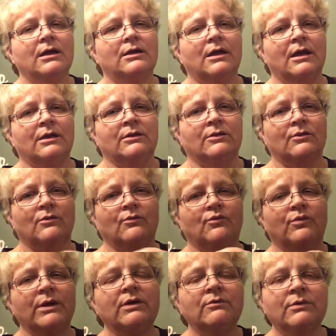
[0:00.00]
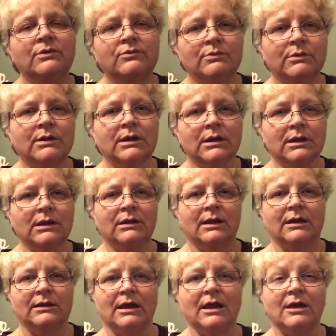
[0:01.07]
and we would really
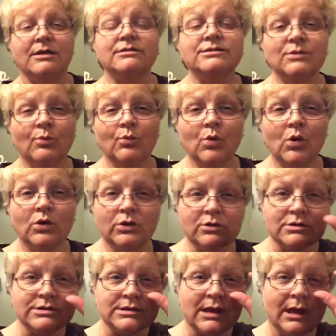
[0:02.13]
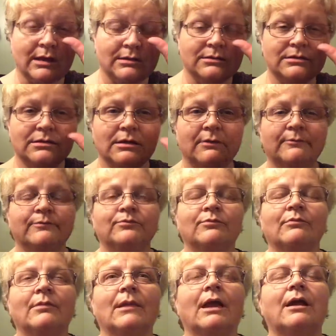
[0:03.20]
like to have some roller skates
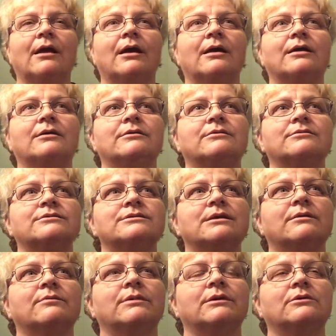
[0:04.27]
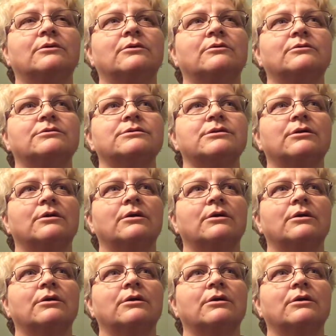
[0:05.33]
and St. Peter goes